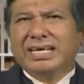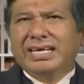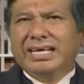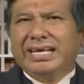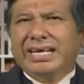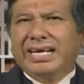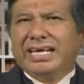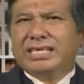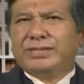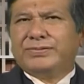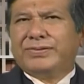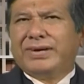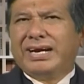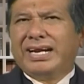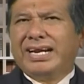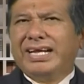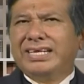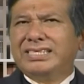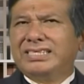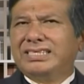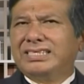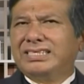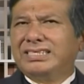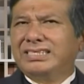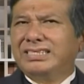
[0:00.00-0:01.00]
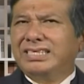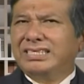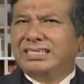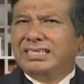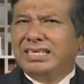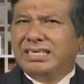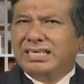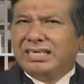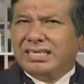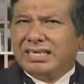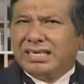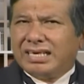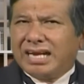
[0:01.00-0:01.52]
As far as
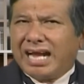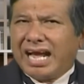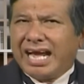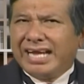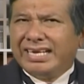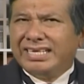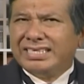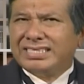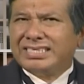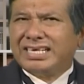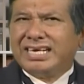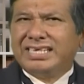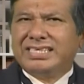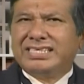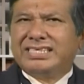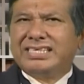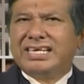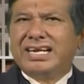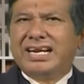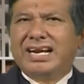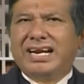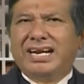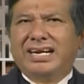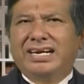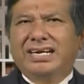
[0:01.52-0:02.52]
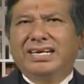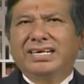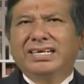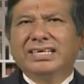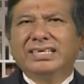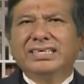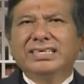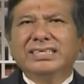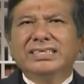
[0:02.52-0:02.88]
this right is concerned,